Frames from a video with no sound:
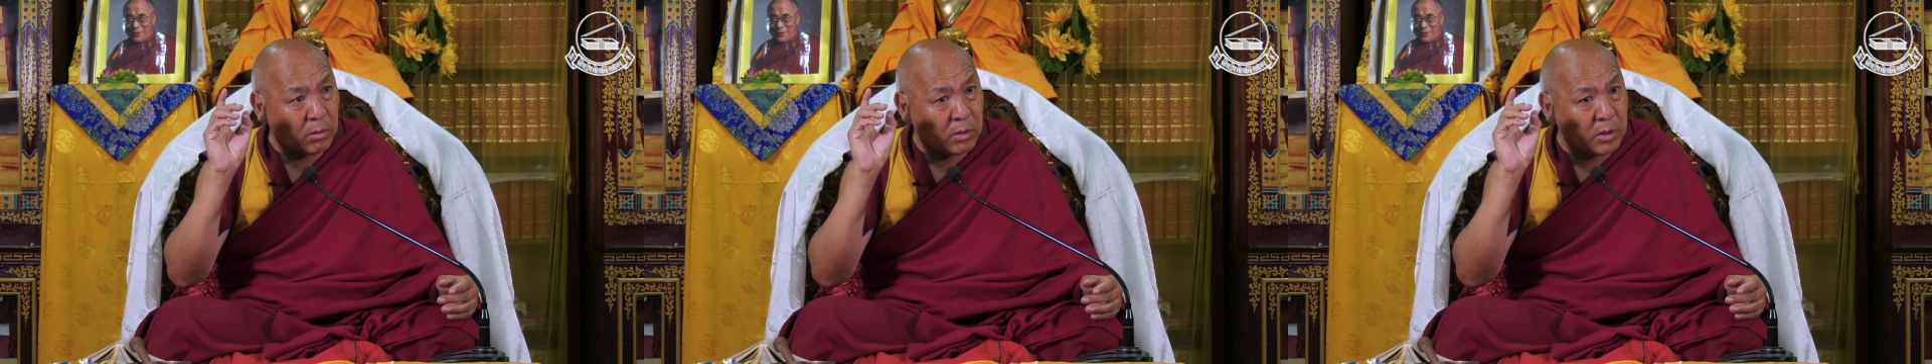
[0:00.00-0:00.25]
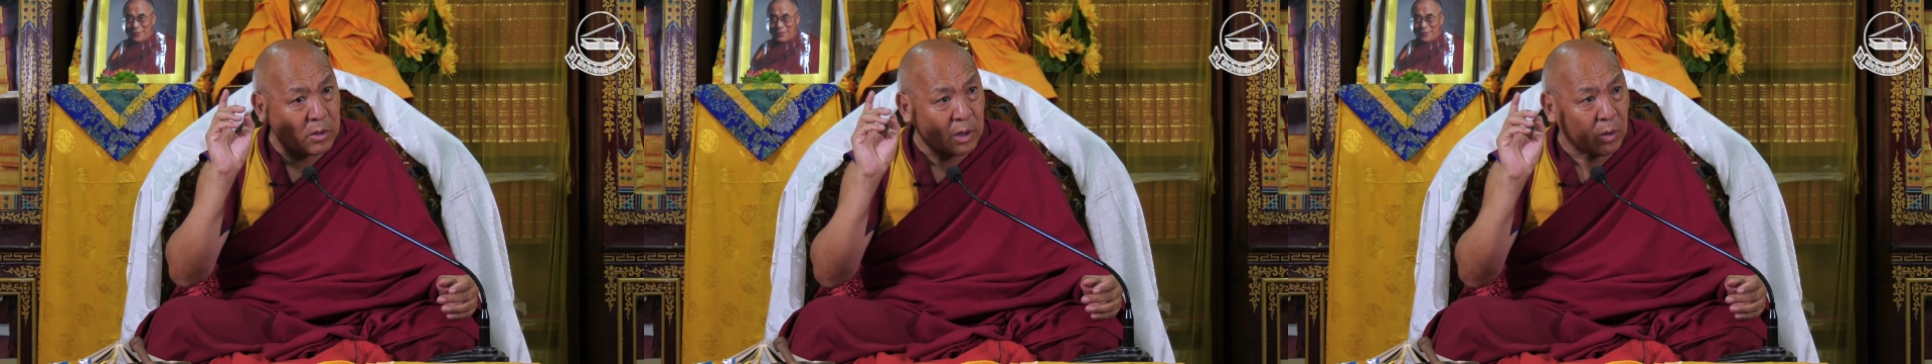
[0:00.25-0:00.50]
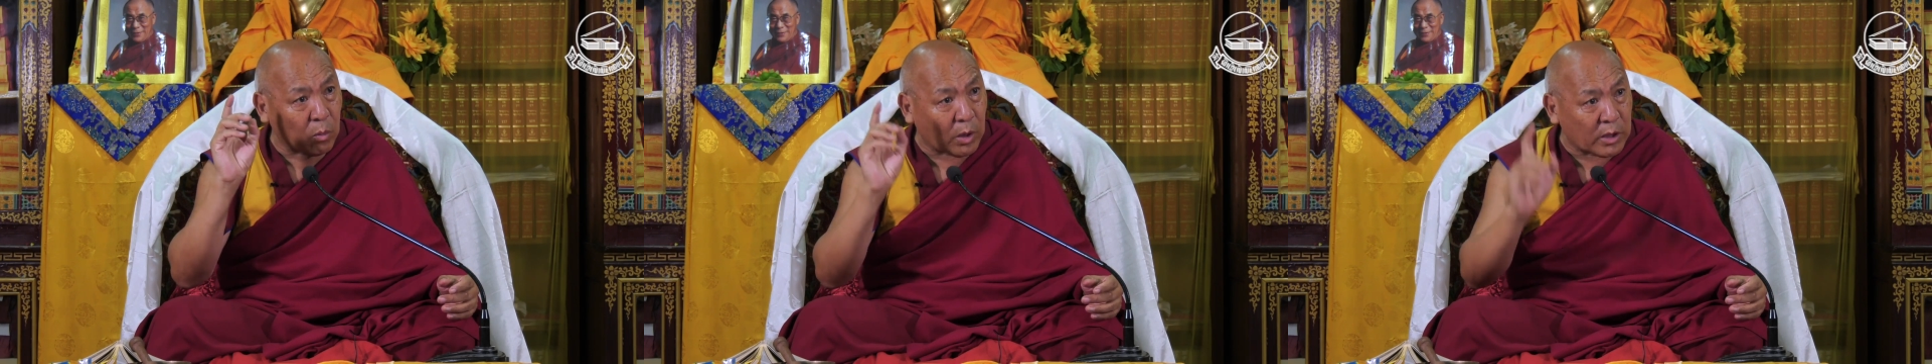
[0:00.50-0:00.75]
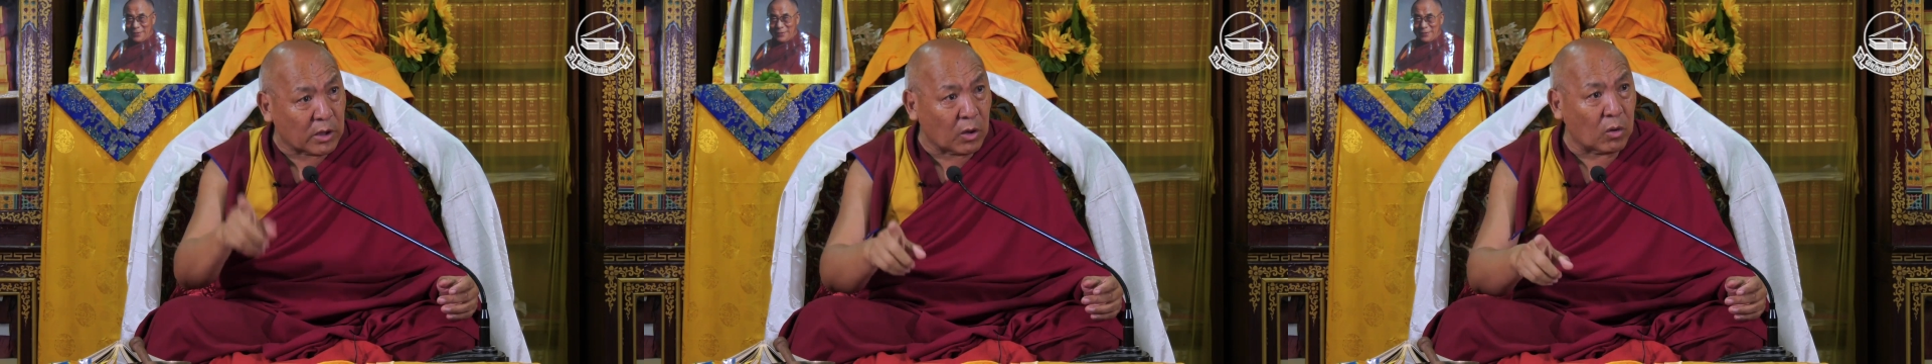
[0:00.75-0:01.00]
Since I
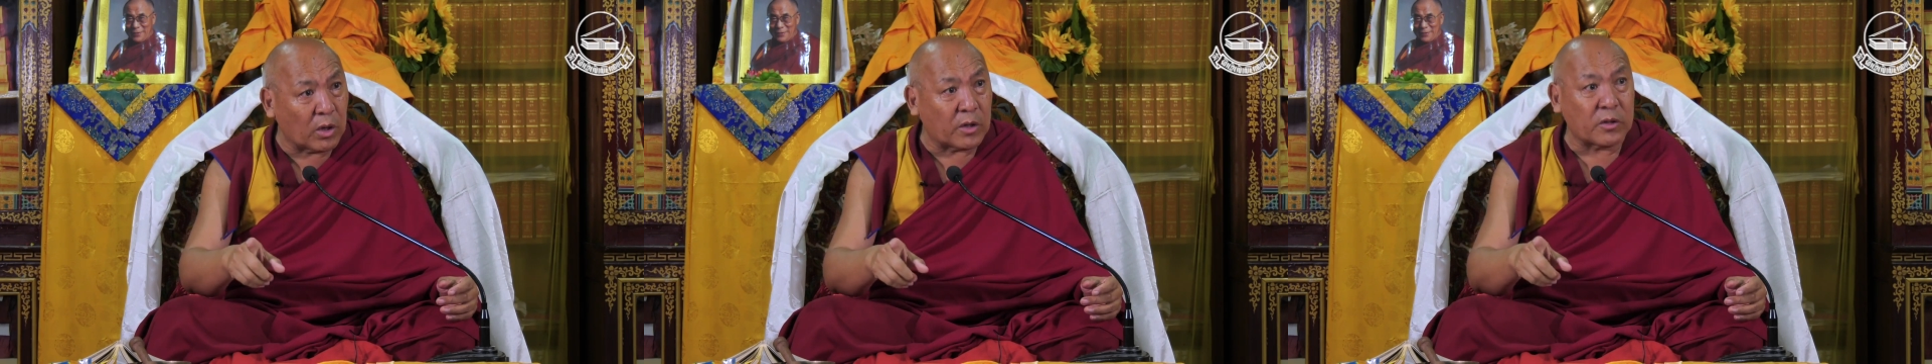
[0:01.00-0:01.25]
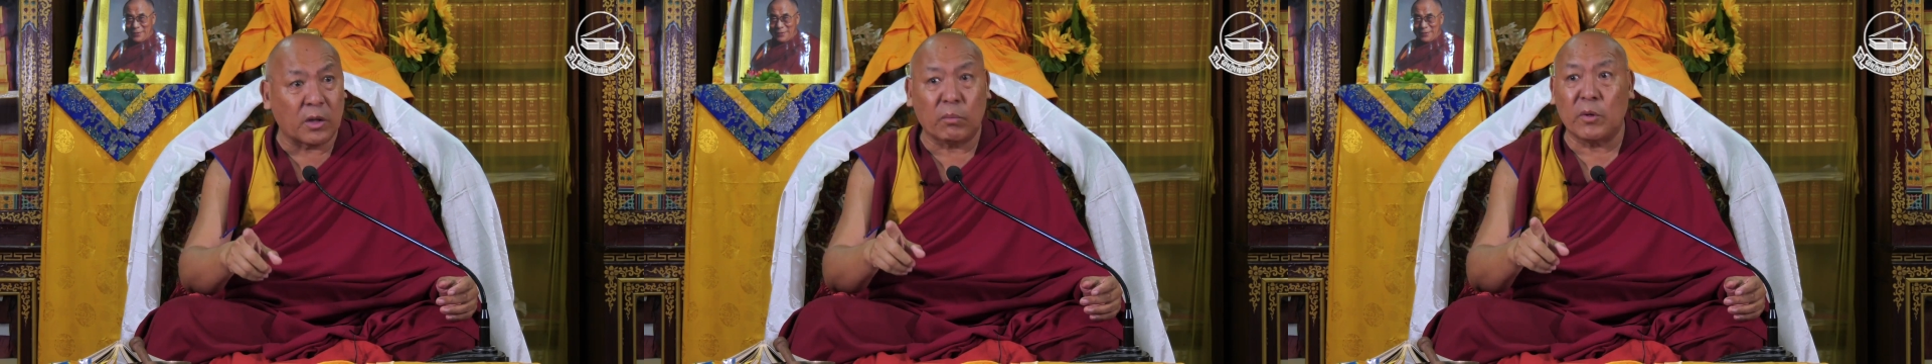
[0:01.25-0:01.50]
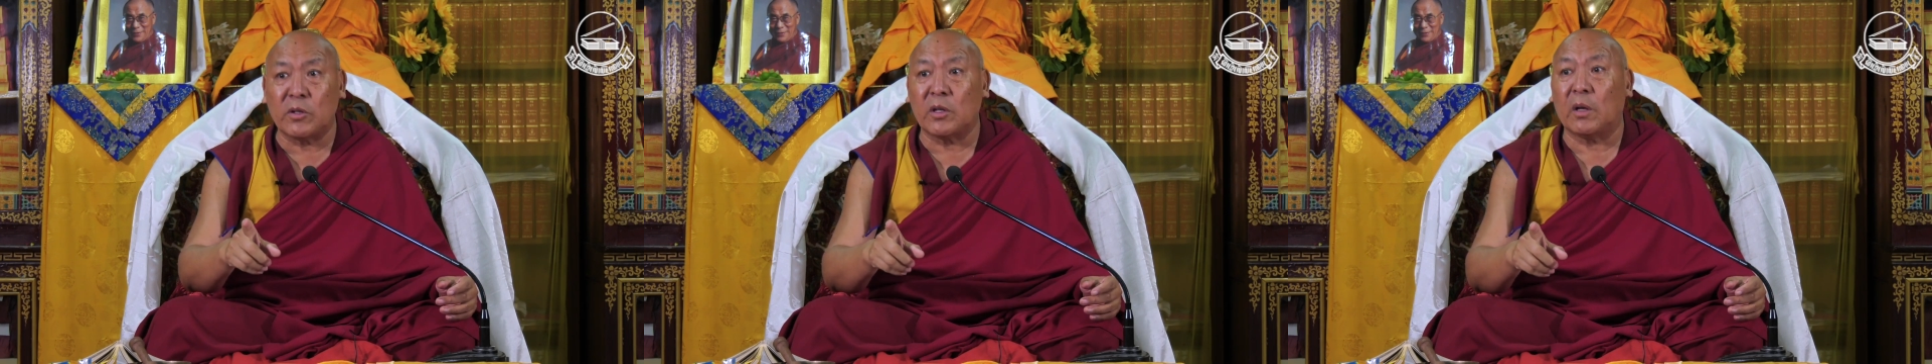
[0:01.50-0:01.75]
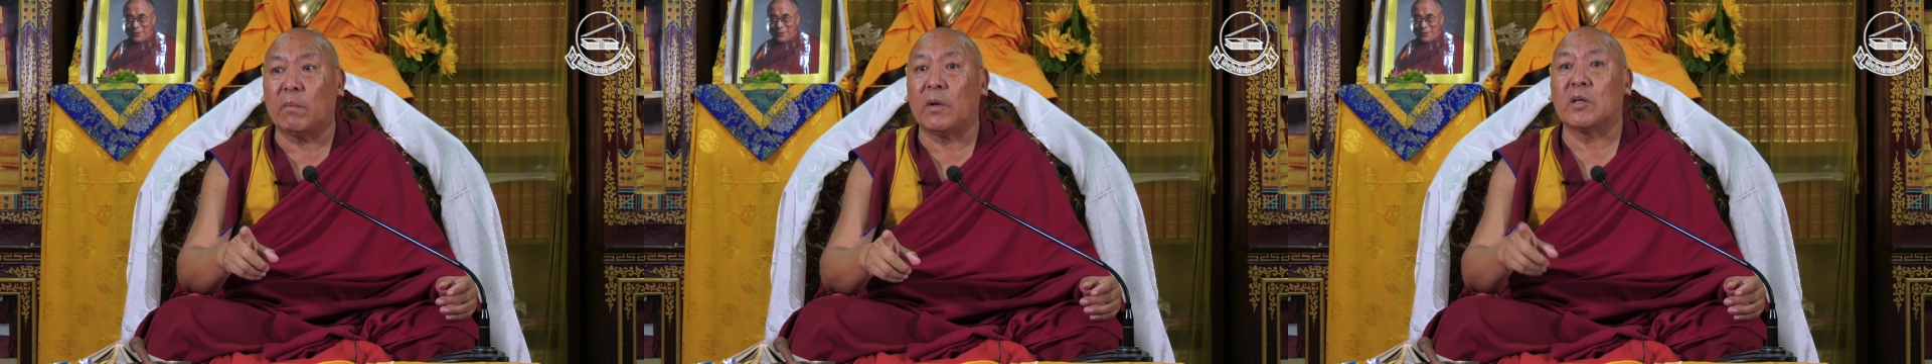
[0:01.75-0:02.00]
want long-lasting peace
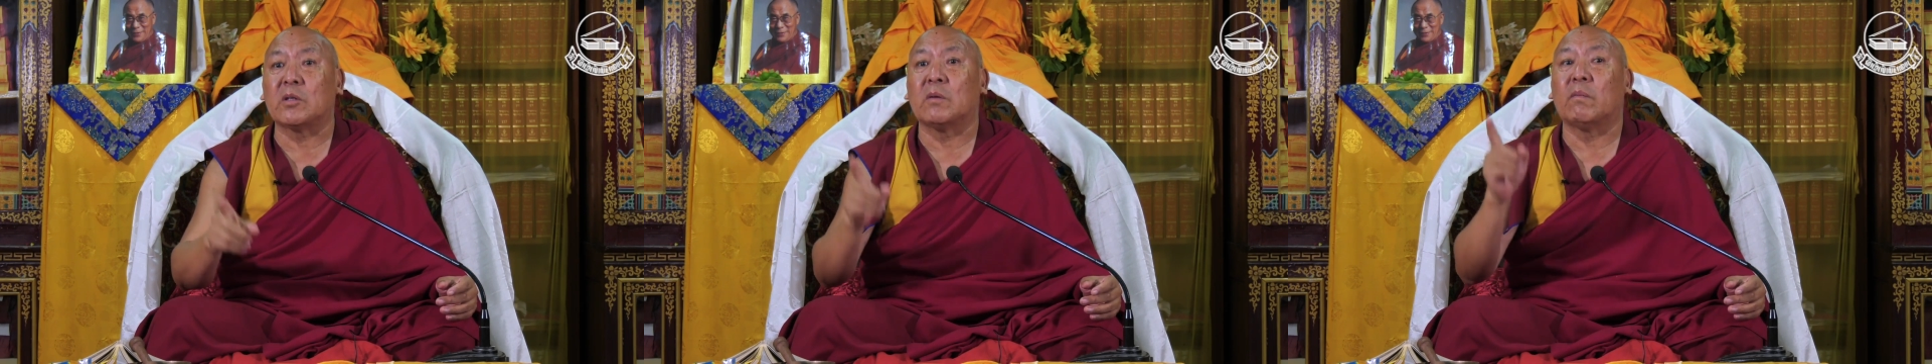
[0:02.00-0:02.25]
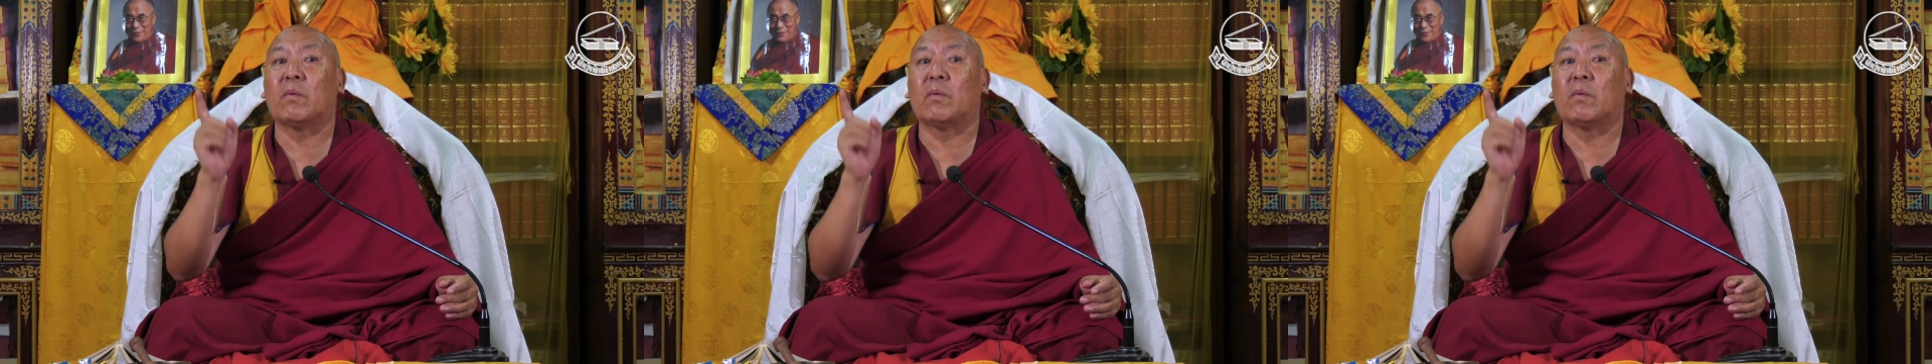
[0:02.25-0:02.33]
and happiness,